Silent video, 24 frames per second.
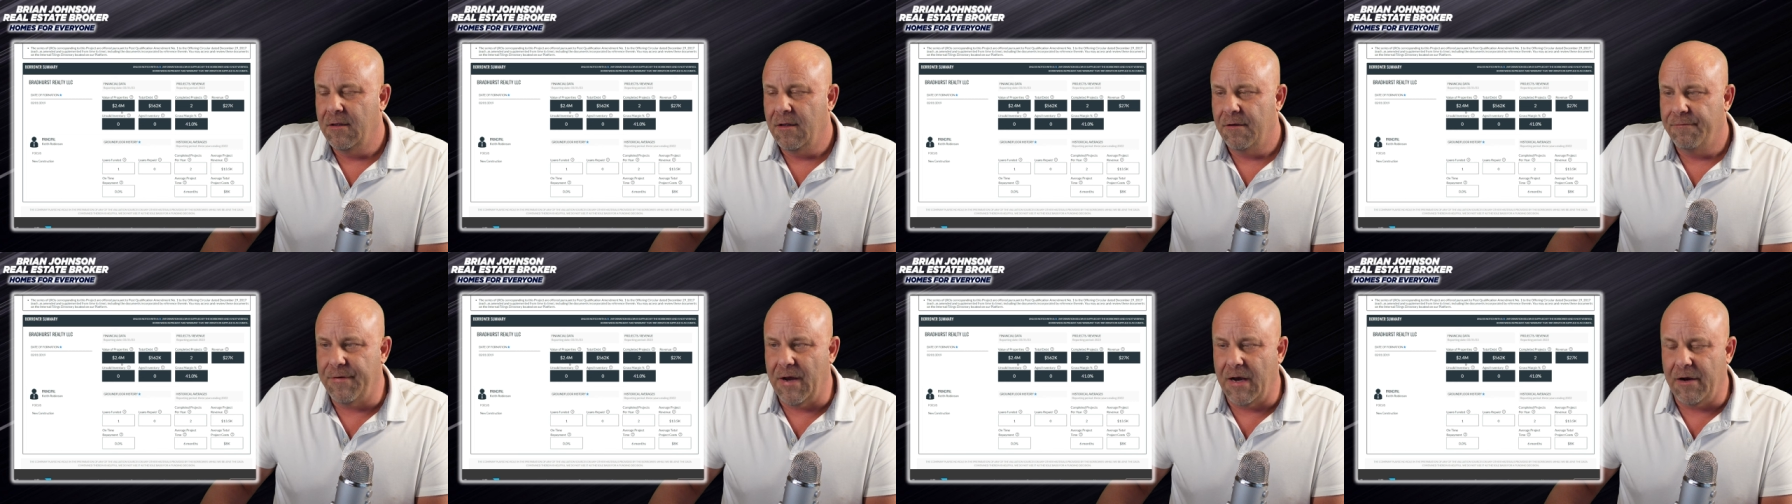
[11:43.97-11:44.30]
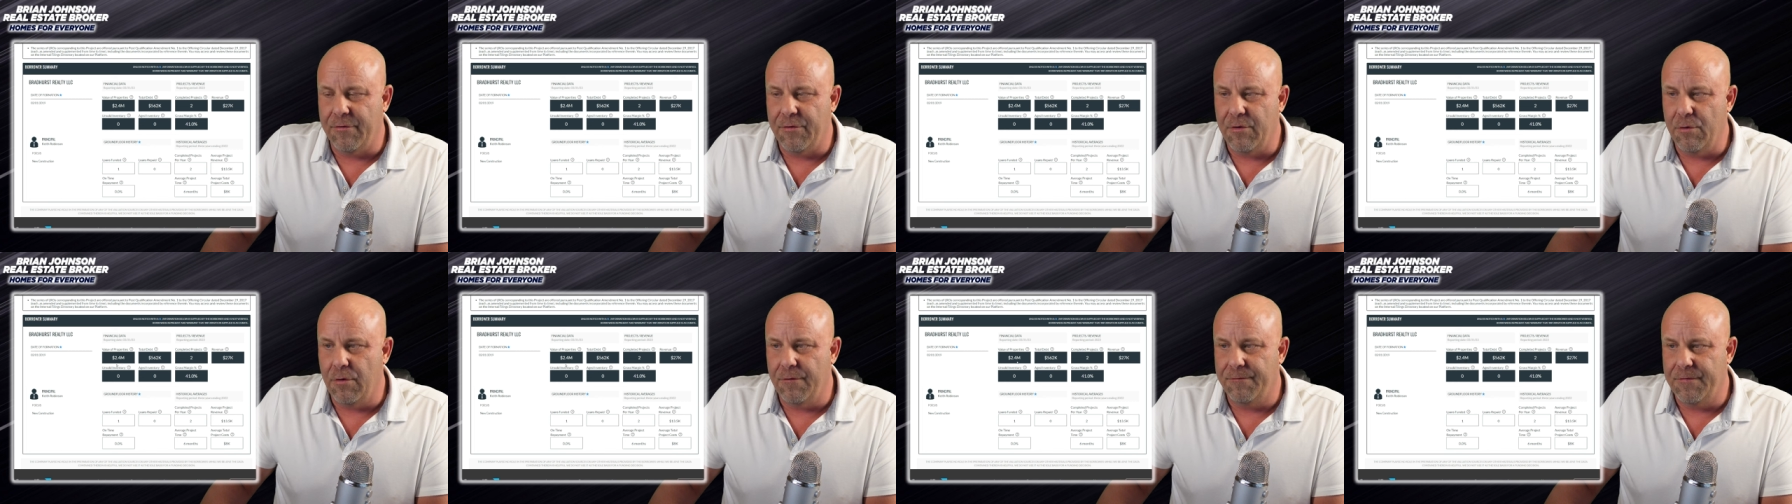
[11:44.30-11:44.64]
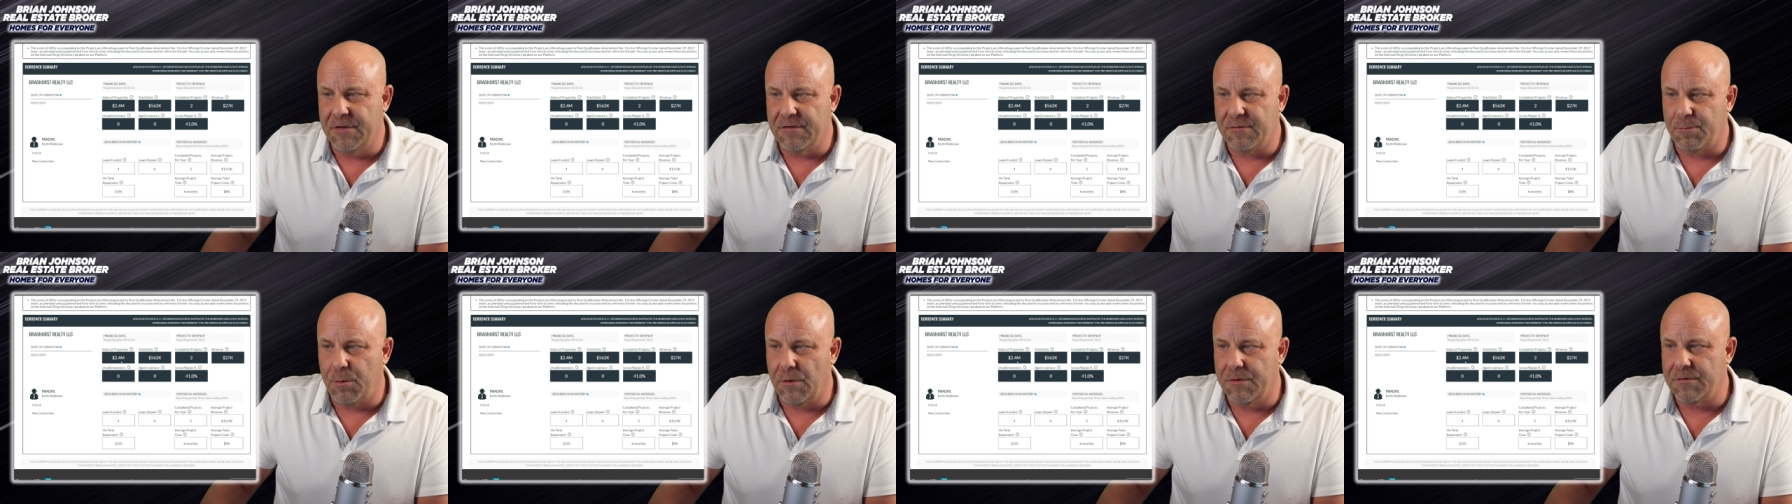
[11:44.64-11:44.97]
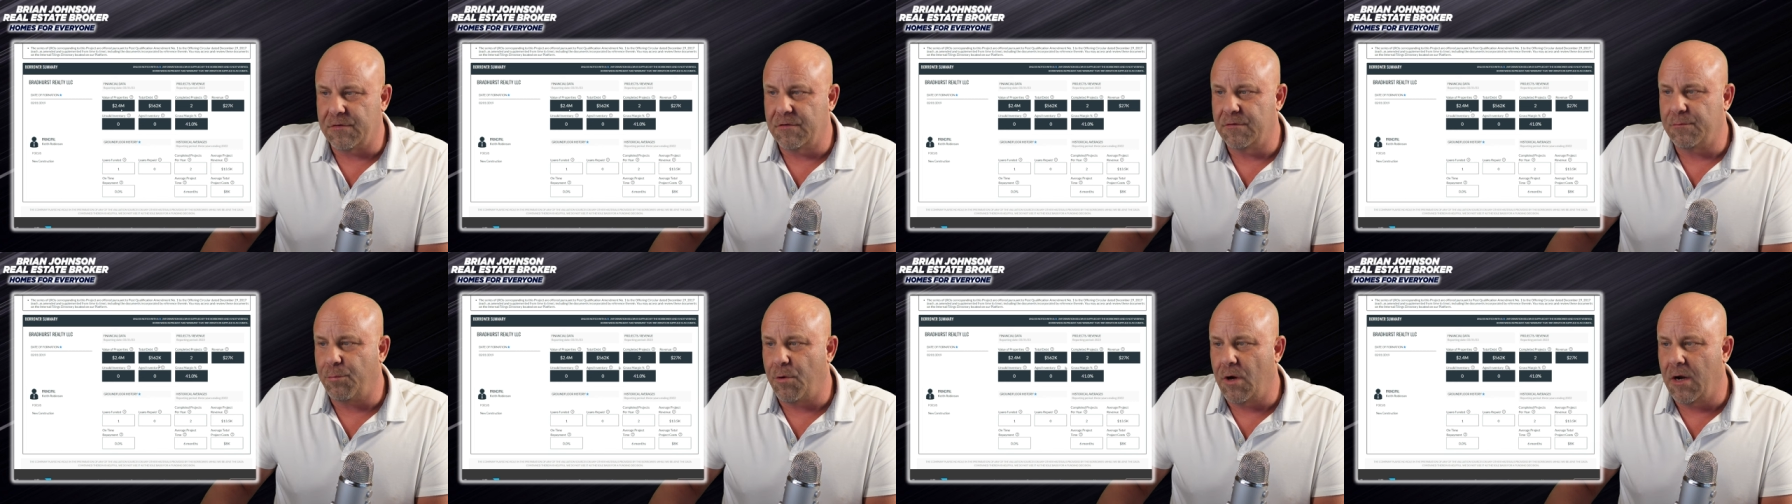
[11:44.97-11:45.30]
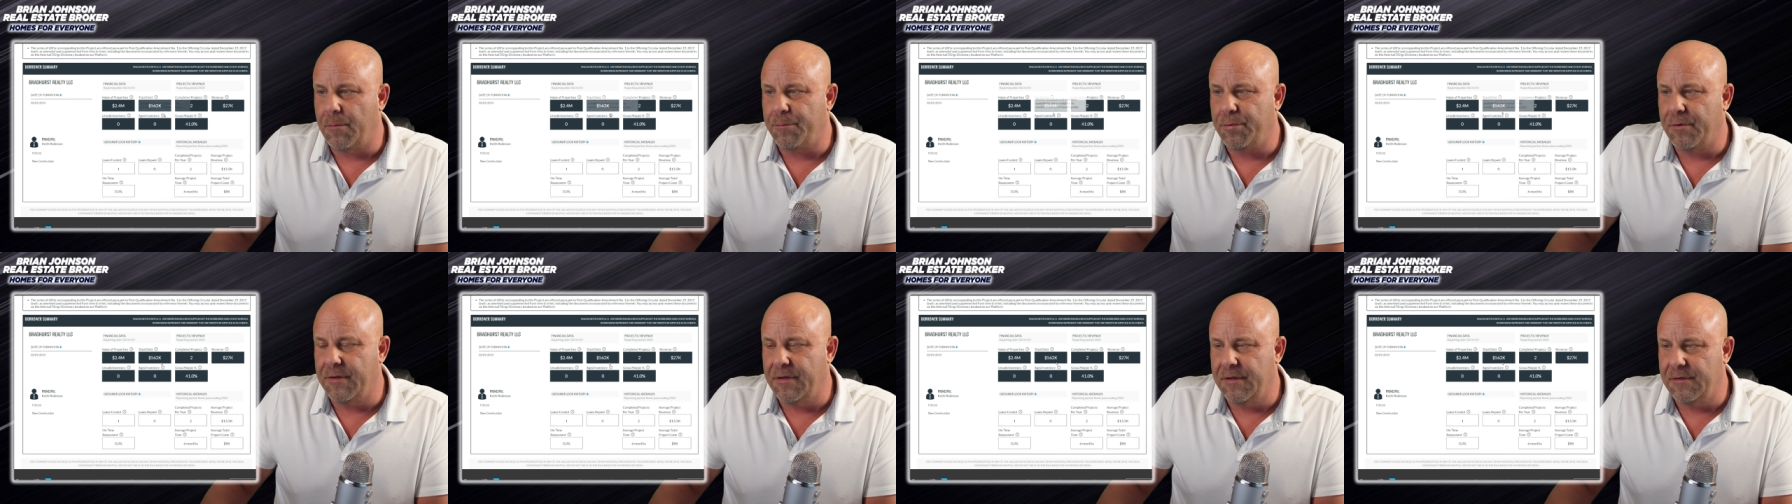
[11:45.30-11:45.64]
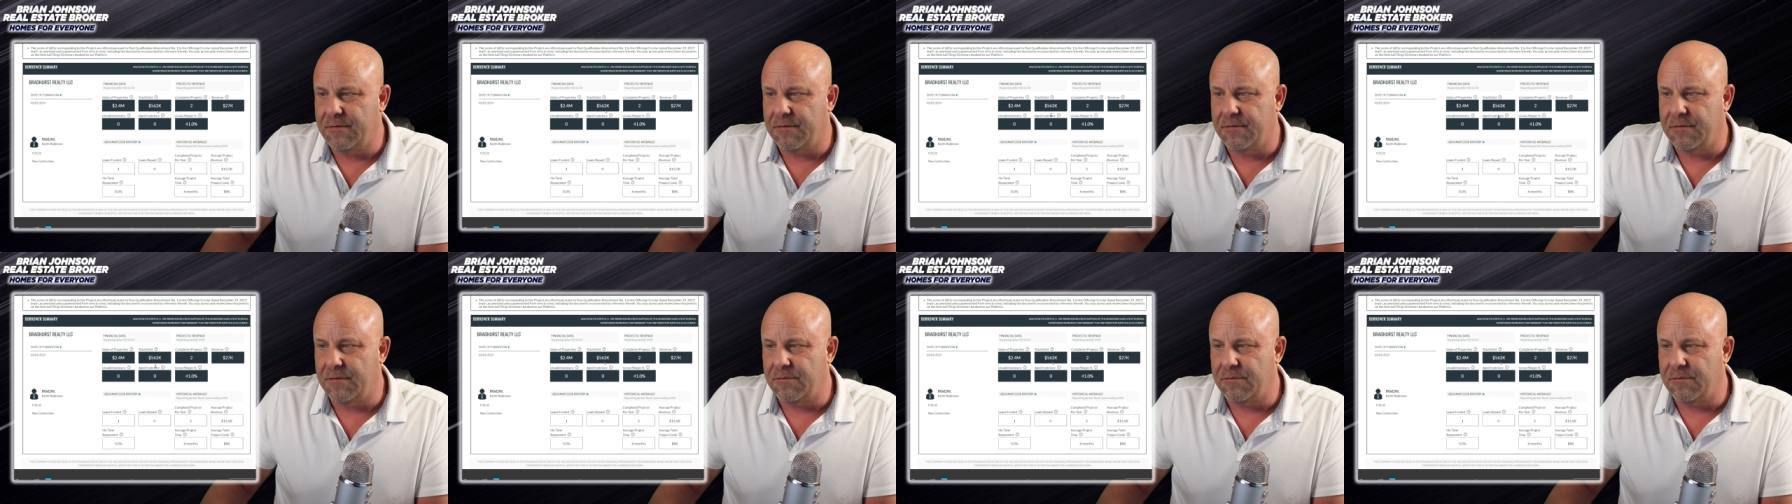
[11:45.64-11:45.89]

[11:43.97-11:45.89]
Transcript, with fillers: value of this person's properties,